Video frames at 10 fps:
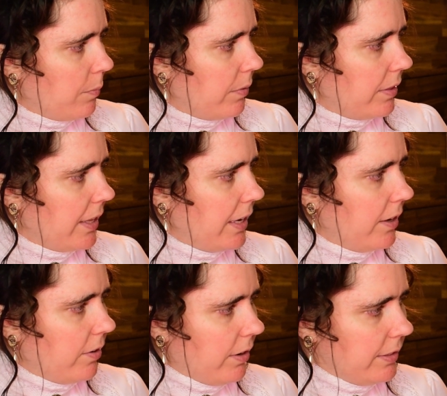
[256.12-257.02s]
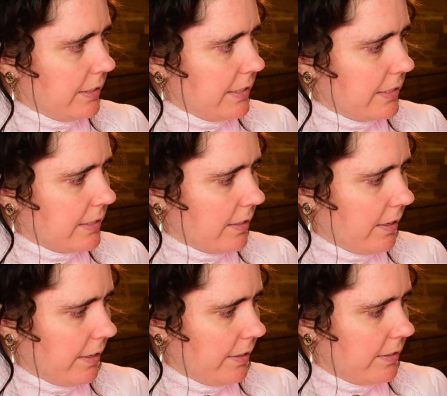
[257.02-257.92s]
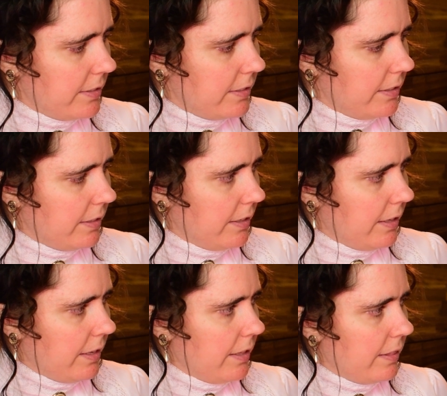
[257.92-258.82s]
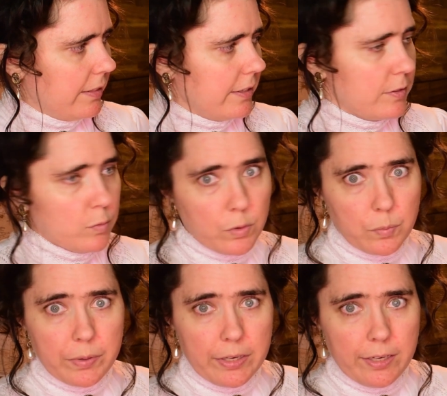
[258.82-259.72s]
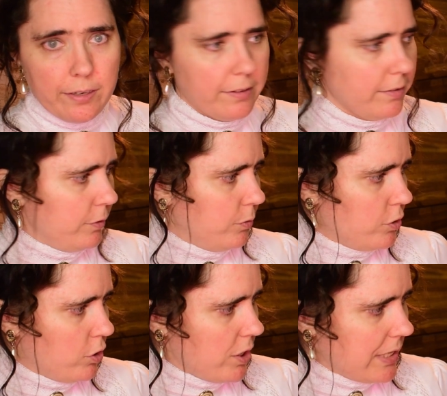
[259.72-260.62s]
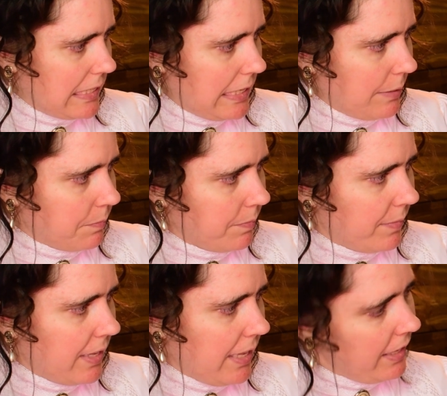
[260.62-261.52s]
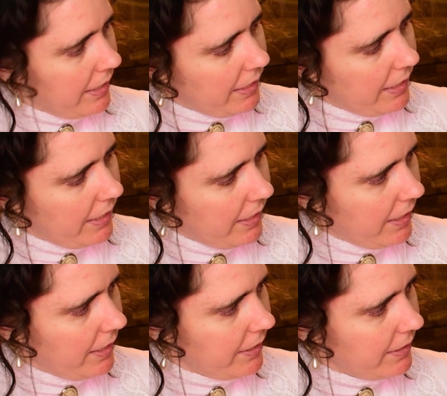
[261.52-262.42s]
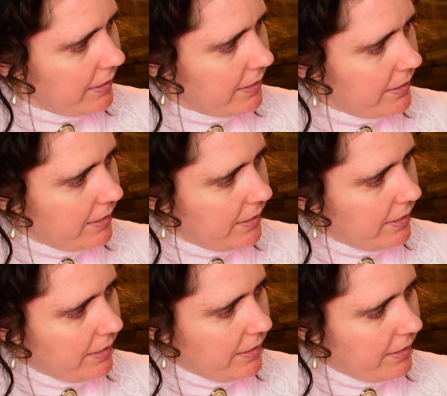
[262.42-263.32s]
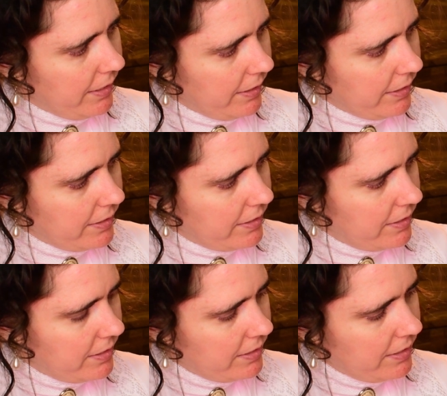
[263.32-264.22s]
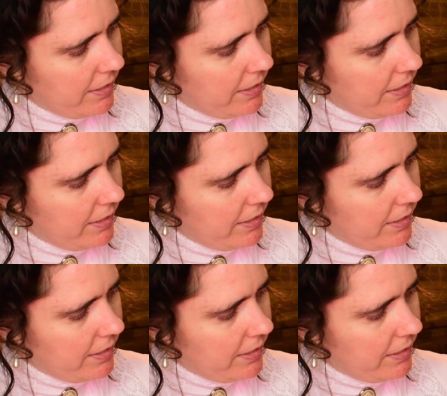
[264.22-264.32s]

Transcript: But then on this side, this would be New Jersey, and it